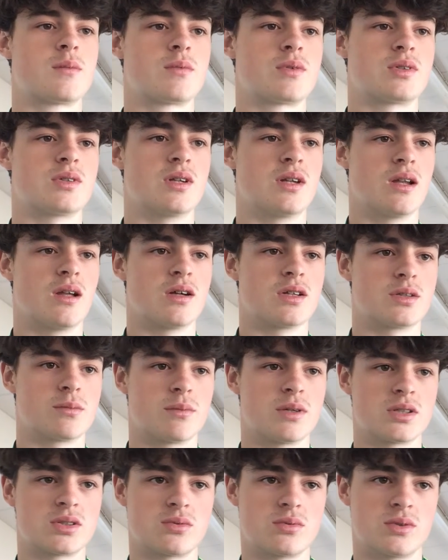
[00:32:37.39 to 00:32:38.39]
because of larger
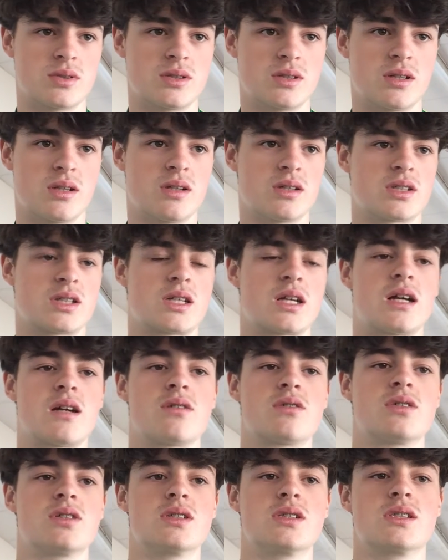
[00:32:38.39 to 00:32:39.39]
muscles and larger
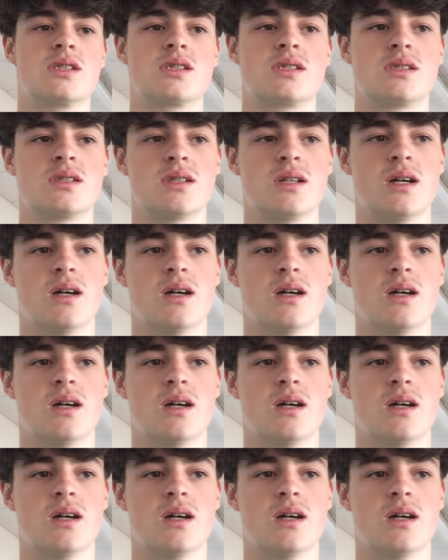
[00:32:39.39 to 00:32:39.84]
calories,